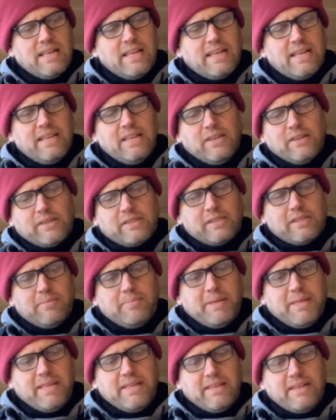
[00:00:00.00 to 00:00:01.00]
It looks to
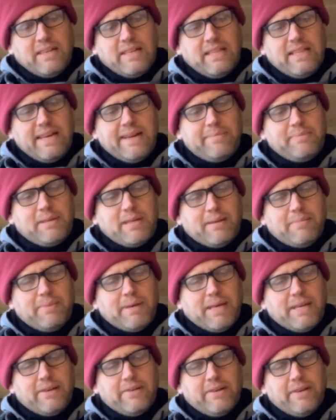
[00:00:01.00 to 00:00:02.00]
be a laptop
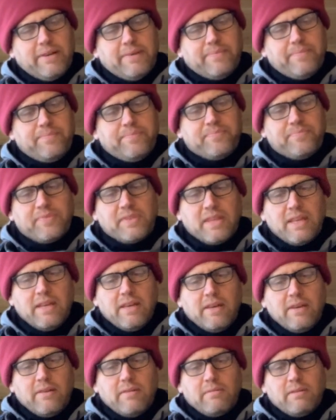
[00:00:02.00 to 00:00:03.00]
battery.
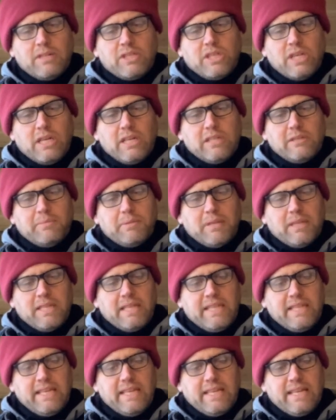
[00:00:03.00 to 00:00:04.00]
Rechargeable
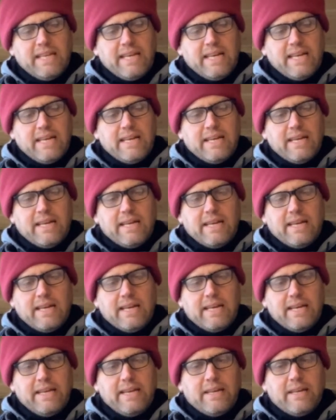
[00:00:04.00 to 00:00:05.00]

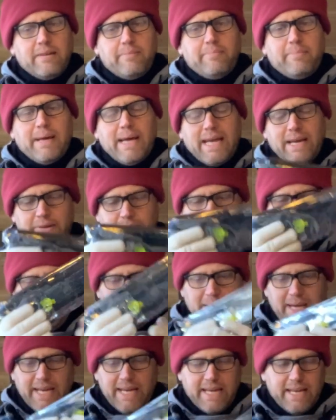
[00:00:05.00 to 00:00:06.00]
lithium-ion battery
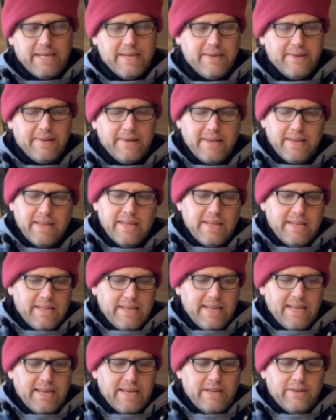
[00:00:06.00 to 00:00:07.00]
pack.
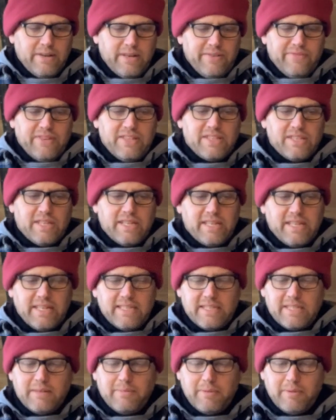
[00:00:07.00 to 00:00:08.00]
Now, if it's a
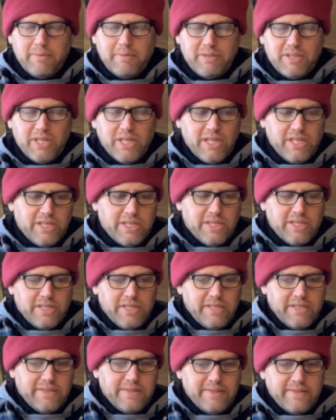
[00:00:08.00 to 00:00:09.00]
customer
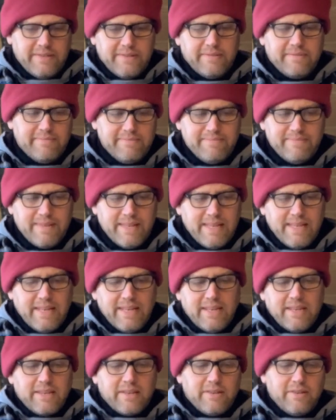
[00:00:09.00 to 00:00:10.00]
return,
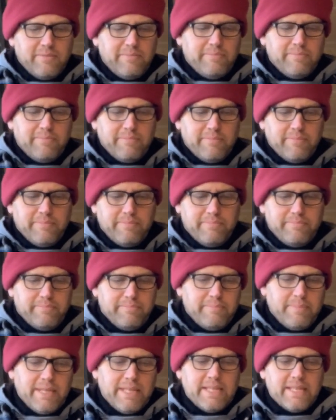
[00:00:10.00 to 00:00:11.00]
could
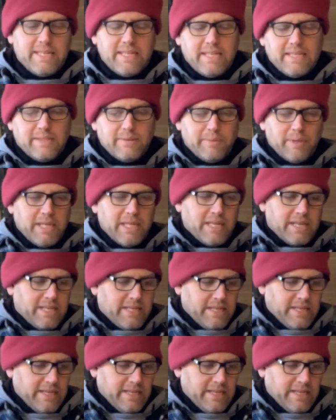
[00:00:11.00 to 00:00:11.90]
mean that it doesn't work.